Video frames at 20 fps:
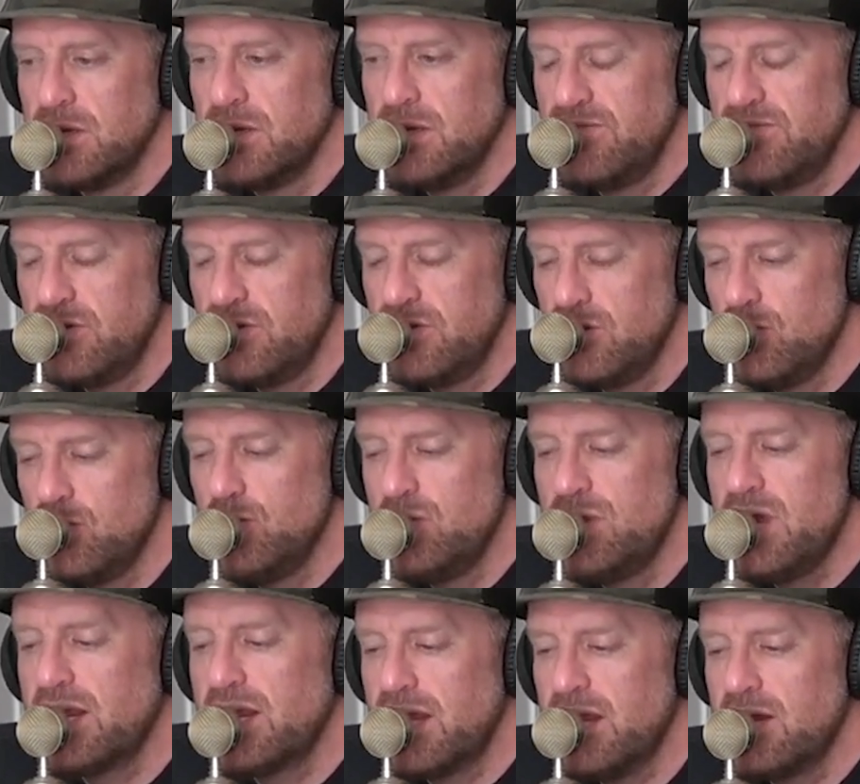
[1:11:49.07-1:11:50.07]
if you
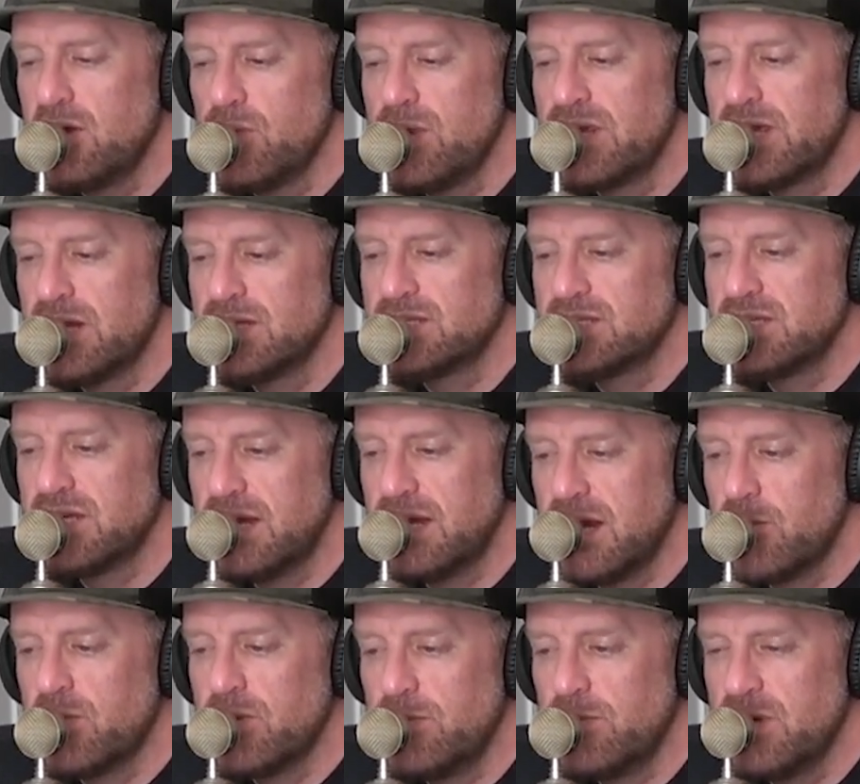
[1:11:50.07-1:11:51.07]
dedicate a weekend saying,
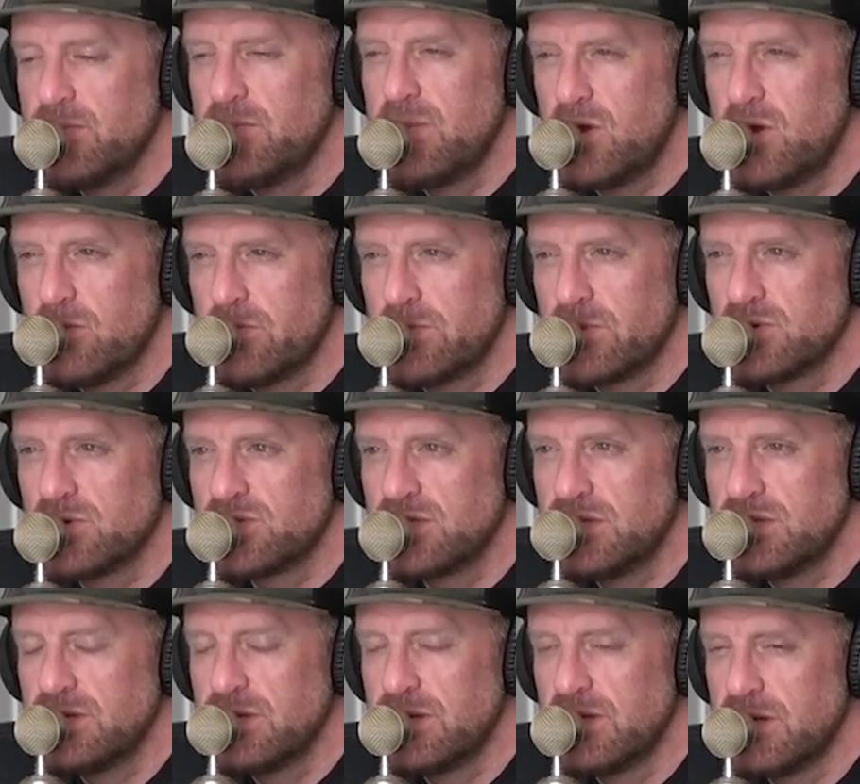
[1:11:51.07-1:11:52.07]
I want to be a better
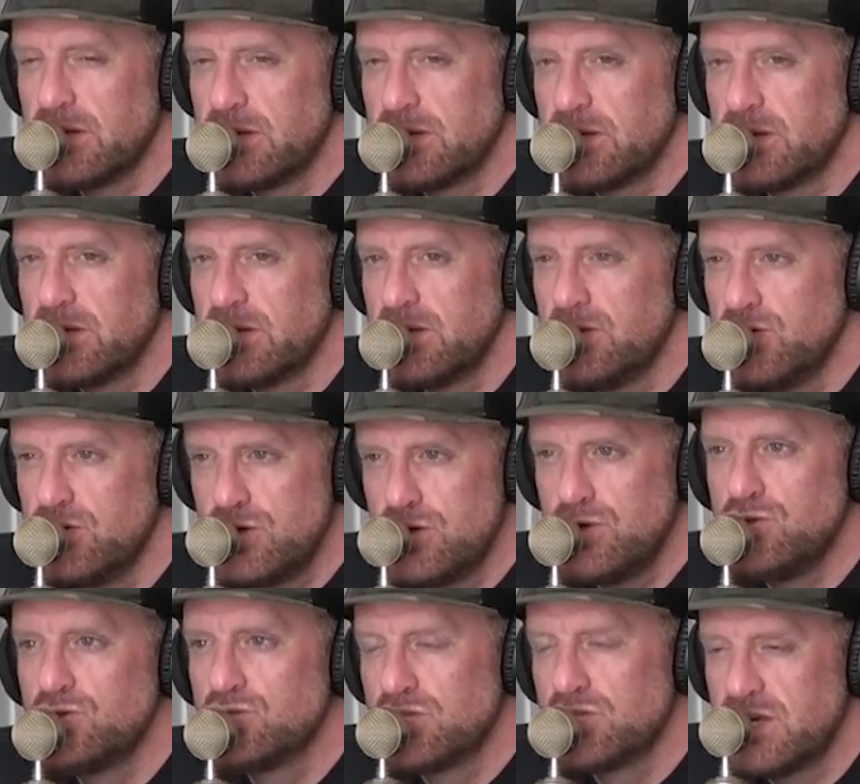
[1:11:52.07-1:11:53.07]
person, you
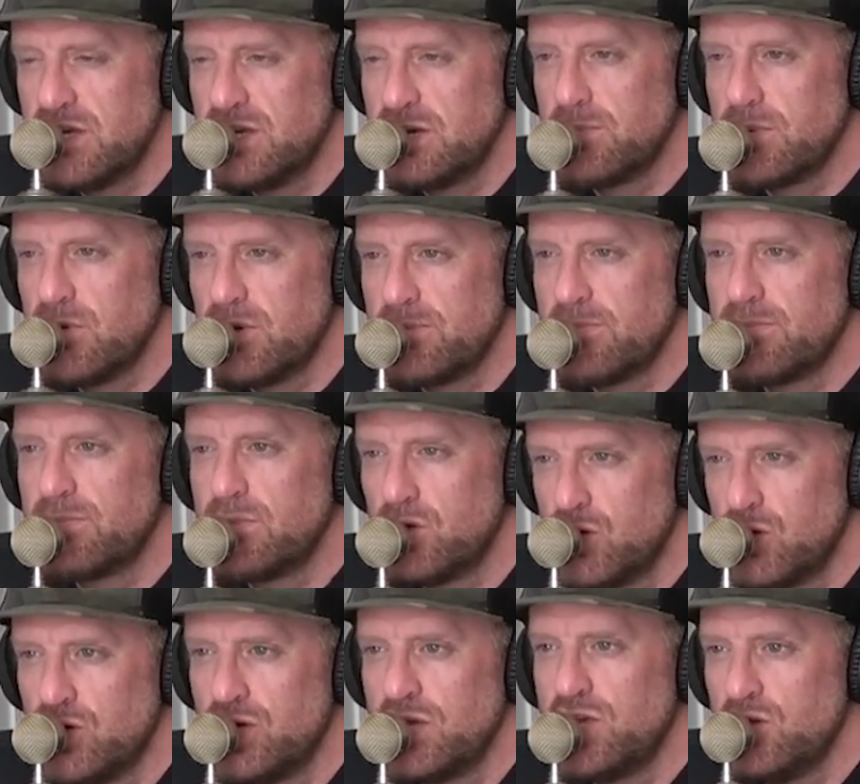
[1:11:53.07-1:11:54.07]
usually get a pretty
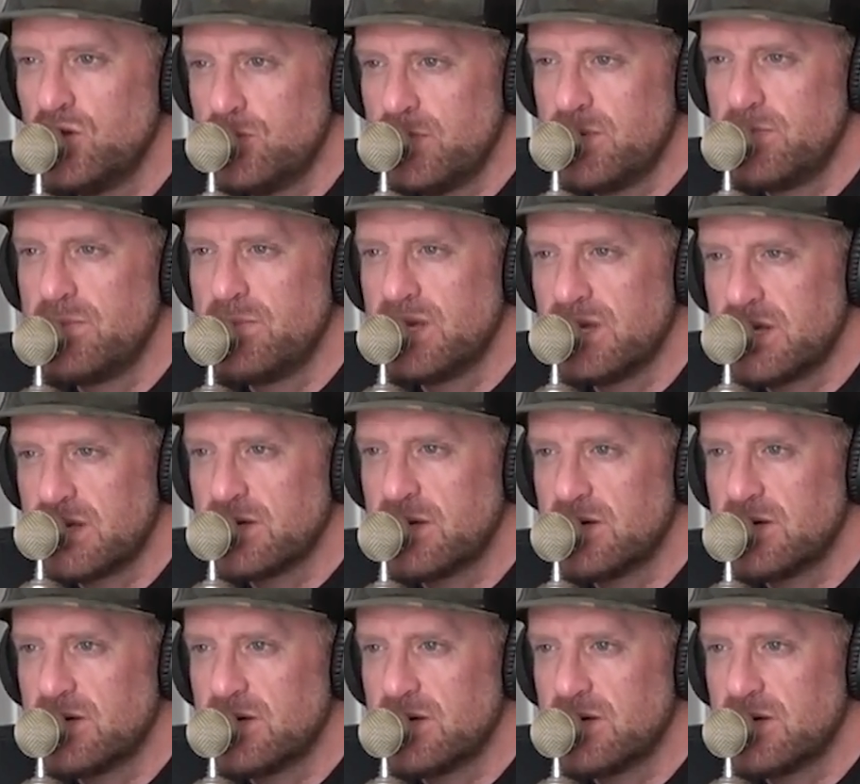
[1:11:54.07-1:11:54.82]
good human being there.